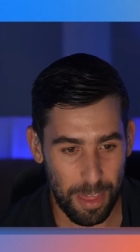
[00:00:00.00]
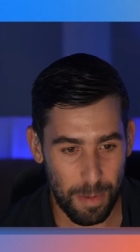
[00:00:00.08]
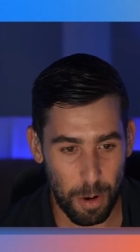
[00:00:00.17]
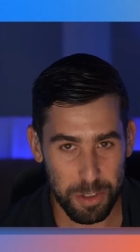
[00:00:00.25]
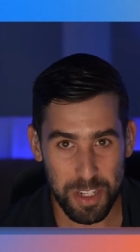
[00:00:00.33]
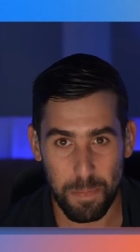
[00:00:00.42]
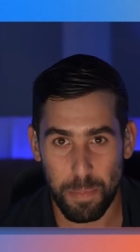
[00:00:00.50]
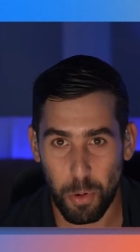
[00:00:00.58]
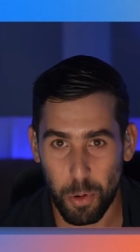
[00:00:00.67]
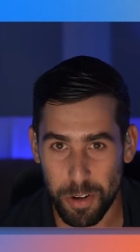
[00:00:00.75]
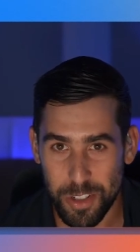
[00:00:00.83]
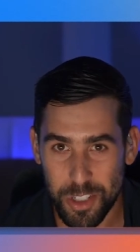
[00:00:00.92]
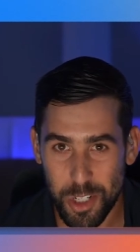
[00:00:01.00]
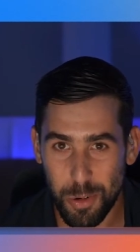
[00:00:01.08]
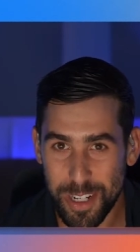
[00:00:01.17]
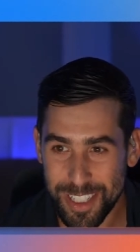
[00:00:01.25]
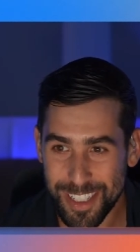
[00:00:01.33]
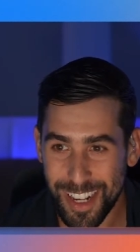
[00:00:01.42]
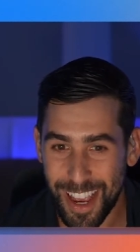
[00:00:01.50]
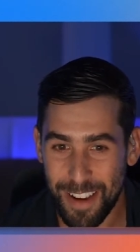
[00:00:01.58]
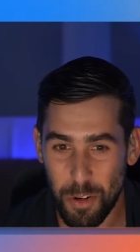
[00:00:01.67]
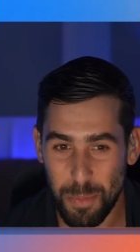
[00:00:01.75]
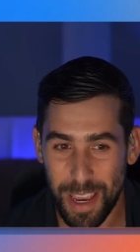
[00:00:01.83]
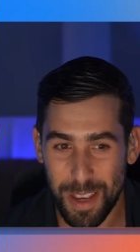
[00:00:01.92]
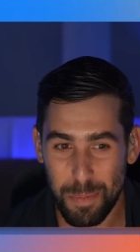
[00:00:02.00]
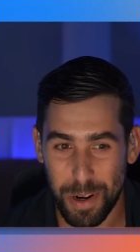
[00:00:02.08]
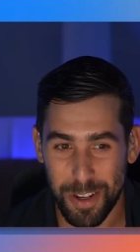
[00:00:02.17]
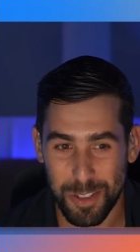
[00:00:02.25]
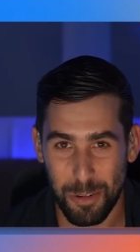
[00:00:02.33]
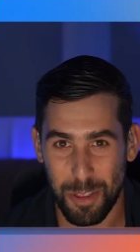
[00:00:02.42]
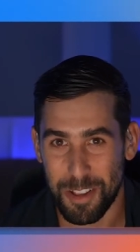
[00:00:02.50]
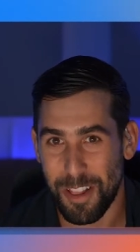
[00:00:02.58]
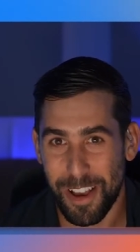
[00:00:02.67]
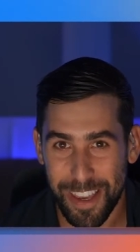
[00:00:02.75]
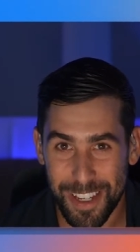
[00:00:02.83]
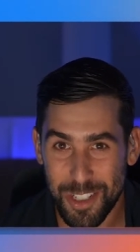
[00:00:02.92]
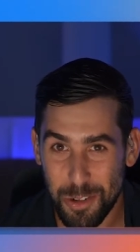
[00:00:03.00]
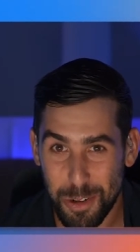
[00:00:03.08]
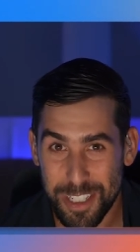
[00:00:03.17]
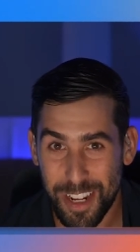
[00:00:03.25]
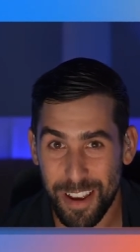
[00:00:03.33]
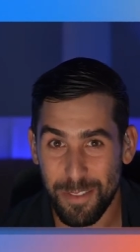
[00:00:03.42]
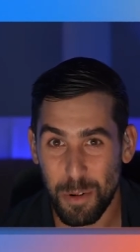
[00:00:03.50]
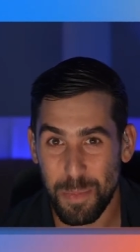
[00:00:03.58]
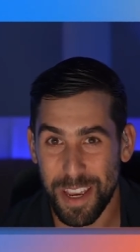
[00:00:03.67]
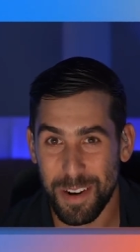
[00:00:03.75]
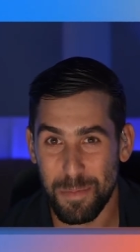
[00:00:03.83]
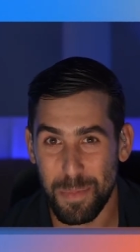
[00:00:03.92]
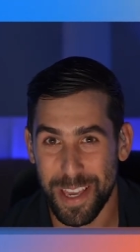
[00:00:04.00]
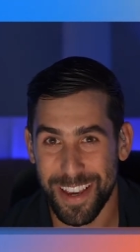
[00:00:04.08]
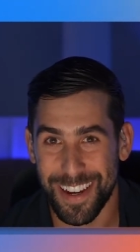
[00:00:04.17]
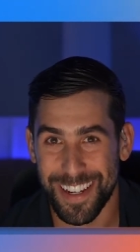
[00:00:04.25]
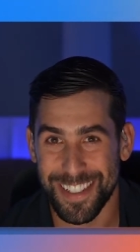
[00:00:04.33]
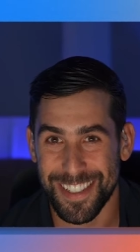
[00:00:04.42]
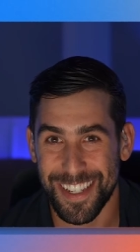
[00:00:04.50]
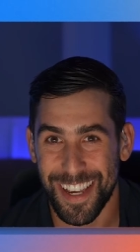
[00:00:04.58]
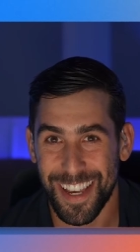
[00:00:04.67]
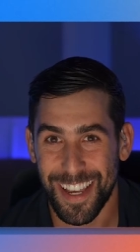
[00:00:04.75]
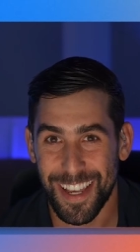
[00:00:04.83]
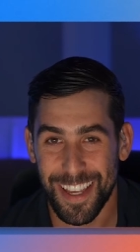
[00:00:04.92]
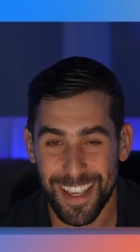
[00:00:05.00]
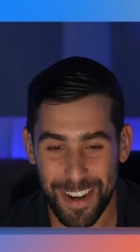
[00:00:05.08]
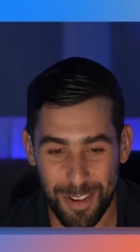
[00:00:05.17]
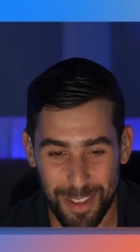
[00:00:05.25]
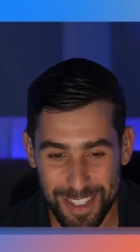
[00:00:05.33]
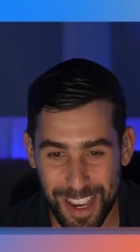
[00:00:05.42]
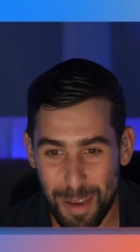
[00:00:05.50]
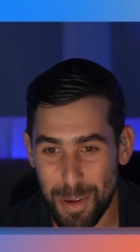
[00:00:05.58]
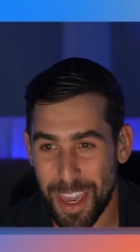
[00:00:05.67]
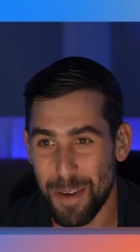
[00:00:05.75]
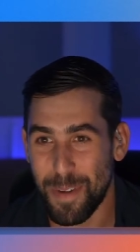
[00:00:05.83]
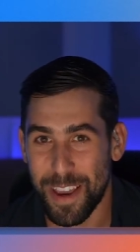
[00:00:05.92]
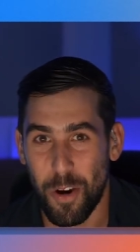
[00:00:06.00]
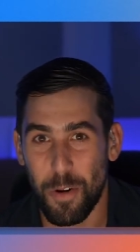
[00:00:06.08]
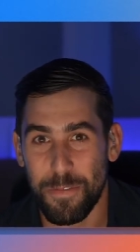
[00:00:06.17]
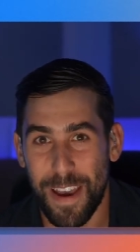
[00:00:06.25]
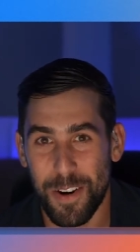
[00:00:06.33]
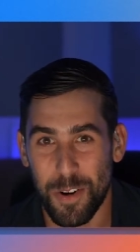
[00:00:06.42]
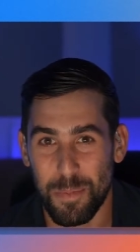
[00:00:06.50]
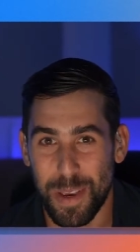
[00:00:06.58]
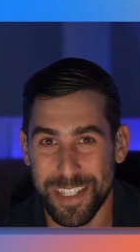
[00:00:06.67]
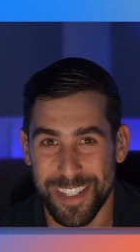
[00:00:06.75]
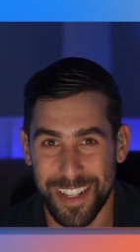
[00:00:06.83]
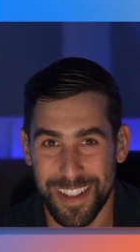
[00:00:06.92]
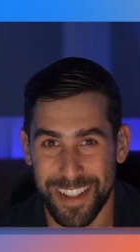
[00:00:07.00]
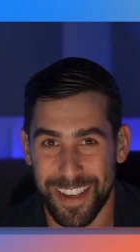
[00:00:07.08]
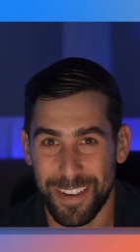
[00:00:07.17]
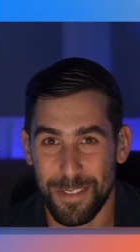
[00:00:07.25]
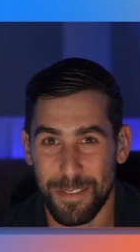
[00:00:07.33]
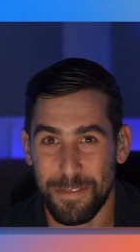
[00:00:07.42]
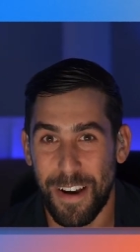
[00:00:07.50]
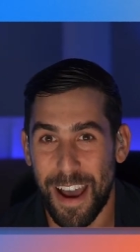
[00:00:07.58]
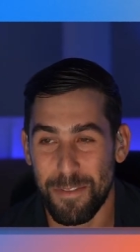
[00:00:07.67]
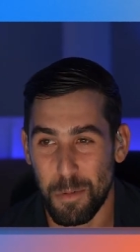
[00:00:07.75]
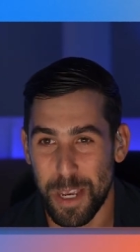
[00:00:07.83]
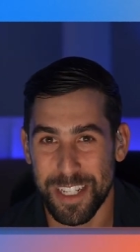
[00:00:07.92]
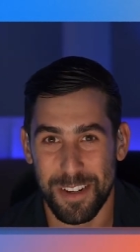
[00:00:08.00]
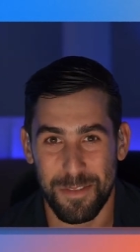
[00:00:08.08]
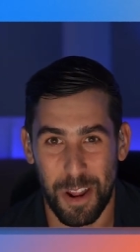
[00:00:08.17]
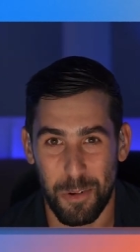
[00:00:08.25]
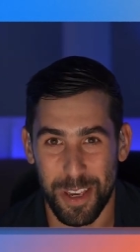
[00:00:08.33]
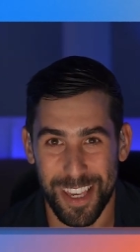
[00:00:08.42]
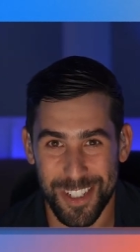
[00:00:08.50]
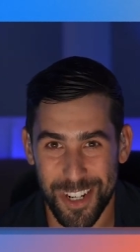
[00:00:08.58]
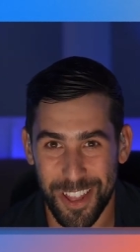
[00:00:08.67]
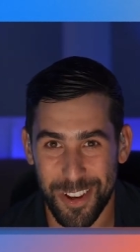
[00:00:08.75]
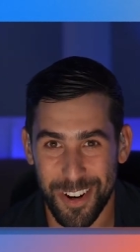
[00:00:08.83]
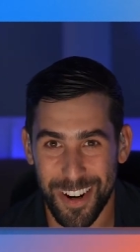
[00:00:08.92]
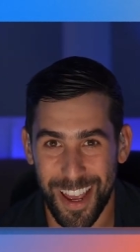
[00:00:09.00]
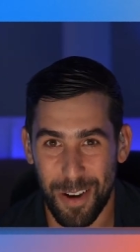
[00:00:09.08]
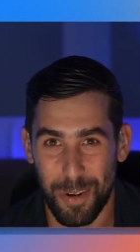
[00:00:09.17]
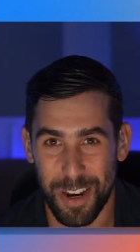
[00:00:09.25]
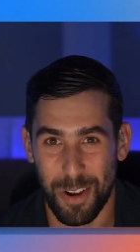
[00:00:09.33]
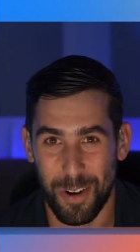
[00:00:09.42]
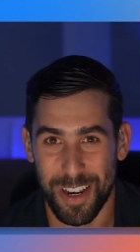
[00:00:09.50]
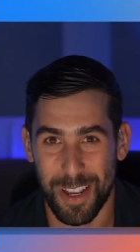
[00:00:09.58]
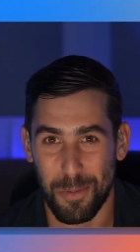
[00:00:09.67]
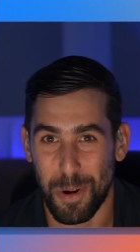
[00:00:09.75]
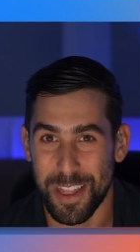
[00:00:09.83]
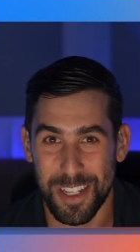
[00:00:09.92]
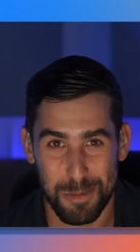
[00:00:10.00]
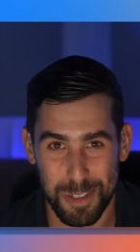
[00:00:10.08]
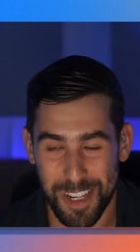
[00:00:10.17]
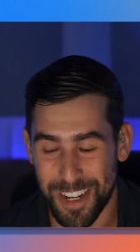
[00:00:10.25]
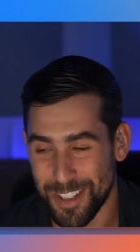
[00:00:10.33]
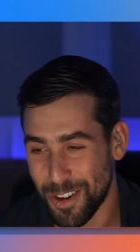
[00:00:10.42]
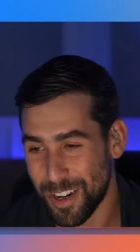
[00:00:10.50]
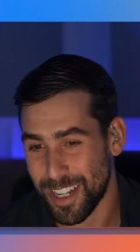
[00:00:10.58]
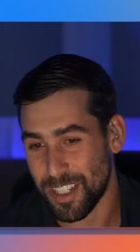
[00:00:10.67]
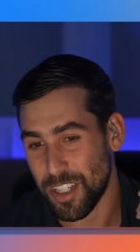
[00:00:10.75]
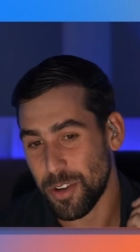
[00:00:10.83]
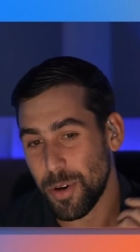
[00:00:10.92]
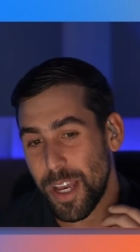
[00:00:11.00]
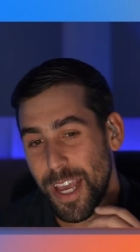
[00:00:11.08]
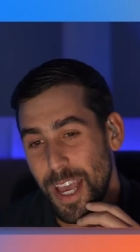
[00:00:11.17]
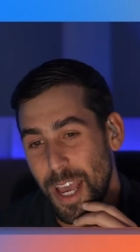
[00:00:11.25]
the most important choice I ever made, but also the luckiest choice I ever made because, you know, this guy became my co-founder in basically five weeks of knowing each other, and we had no idea what this was going to turn into.